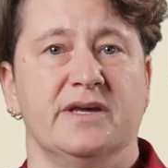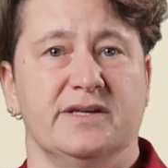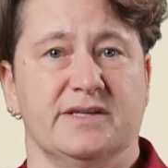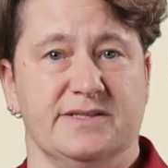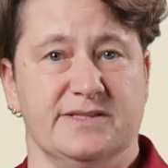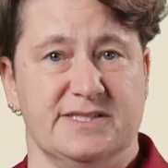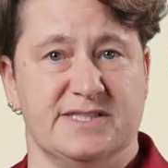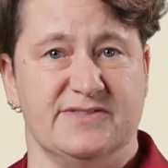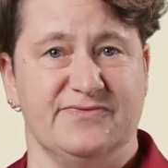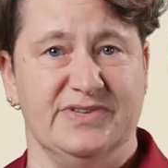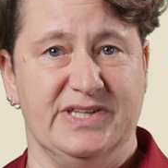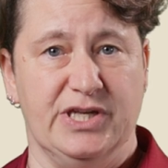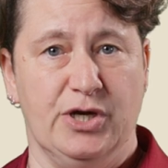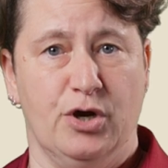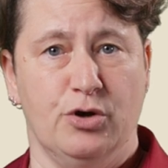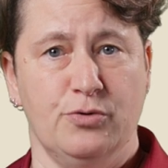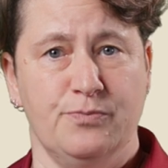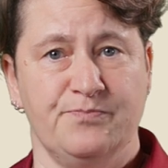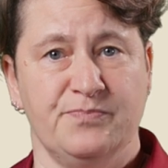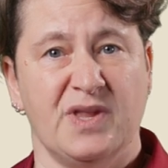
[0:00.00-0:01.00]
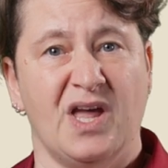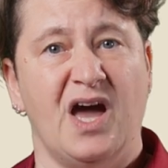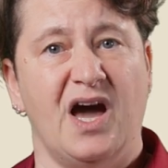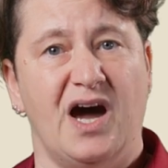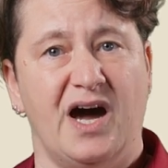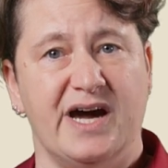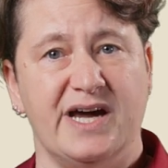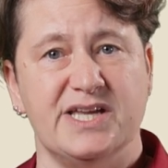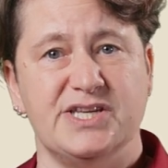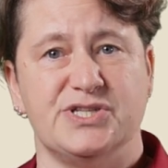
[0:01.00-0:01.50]
In this video,
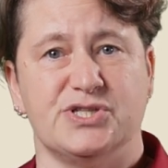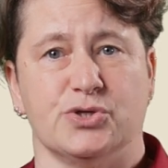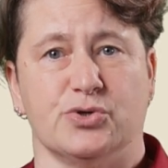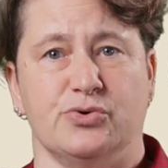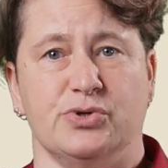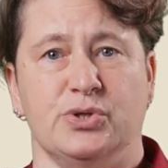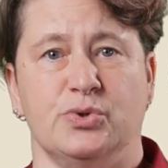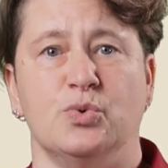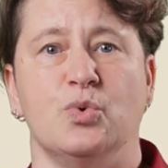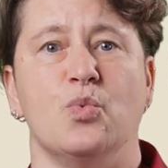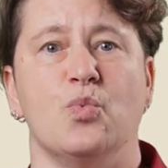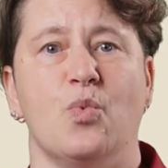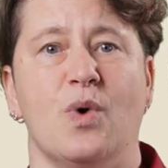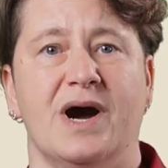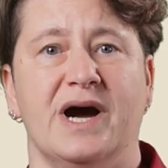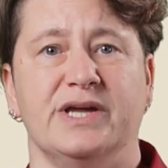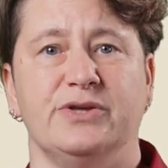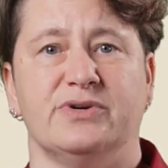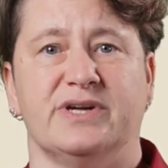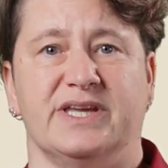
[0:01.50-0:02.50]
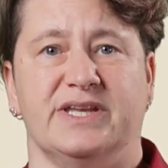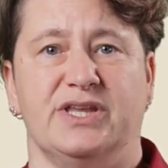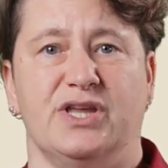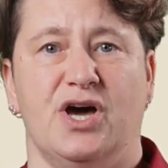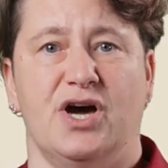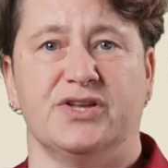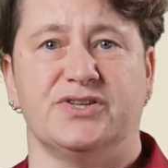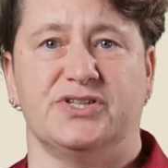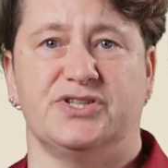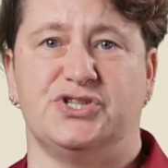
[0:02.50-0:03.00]
I show you why you
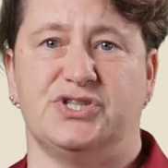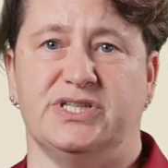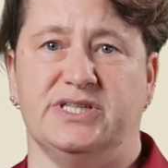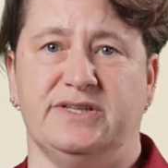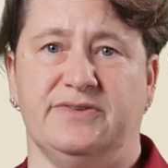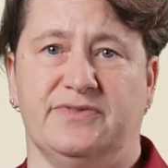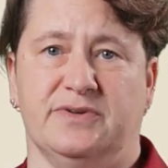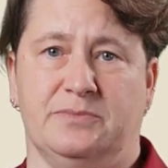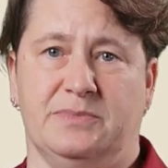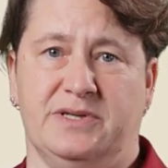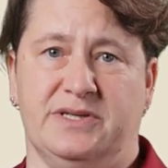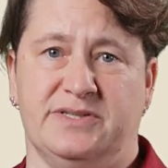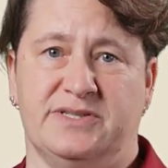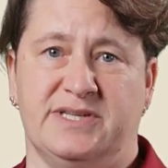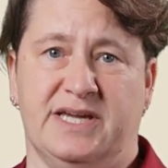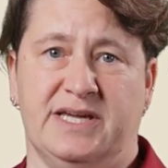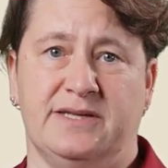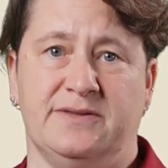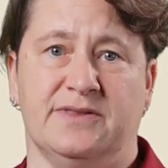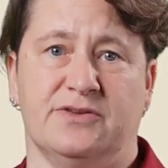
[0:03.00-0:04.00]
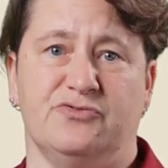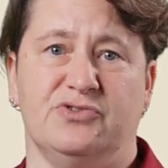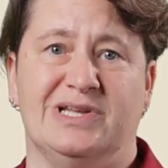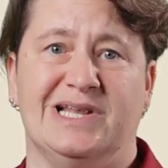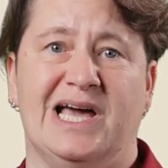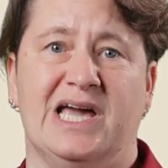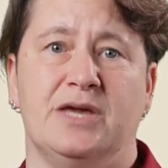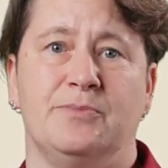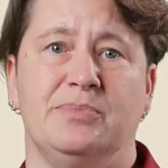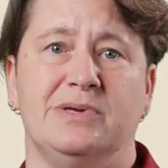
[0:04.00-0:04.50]
cannot achieve and maintain the
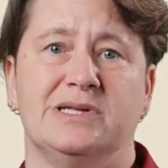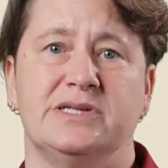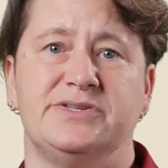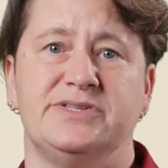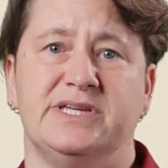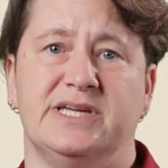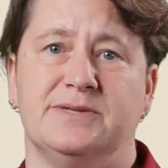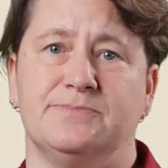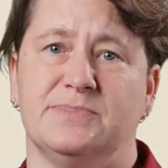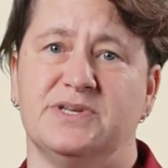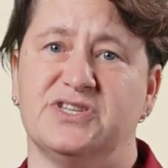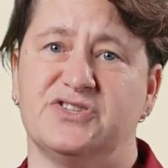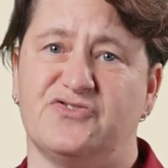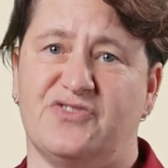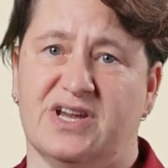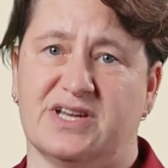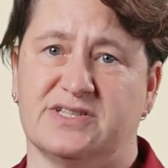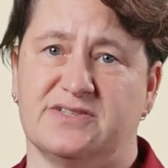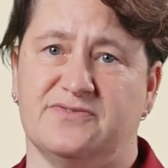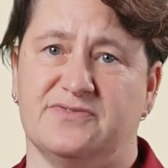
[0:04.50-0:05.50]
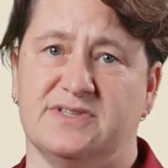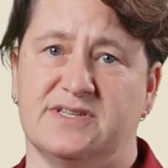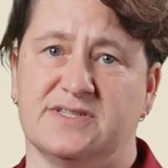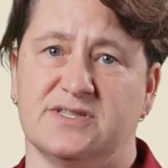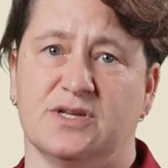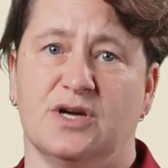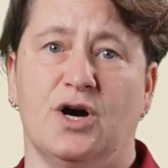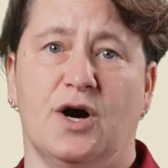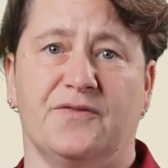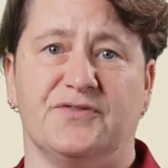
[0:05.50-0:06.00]
reliability and
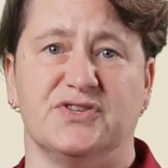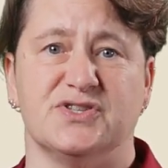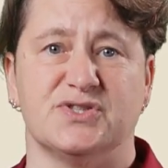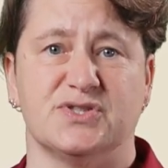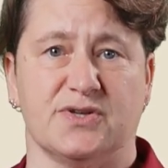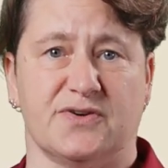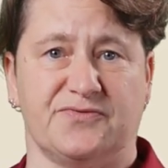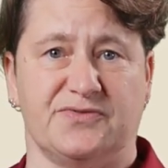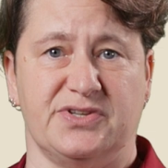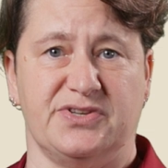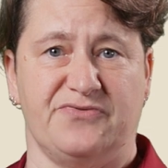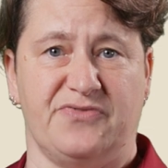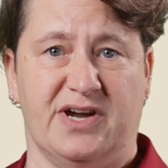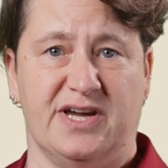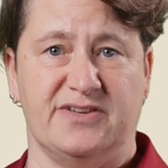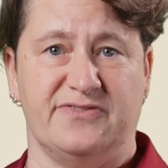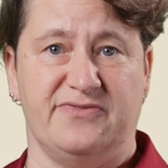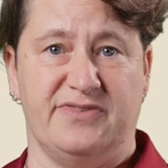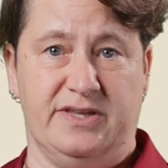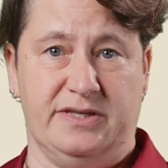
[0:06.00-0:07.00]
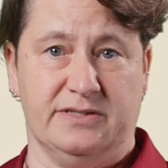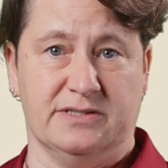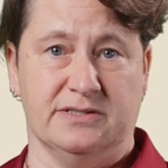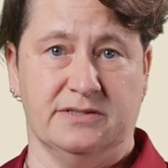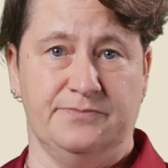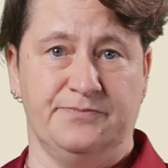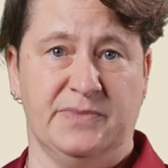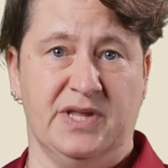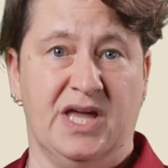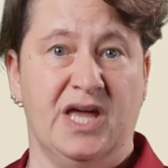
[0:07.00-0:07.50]
attractiveness of the software defined
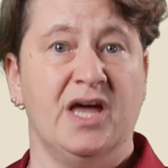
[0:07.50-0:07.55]
vehicle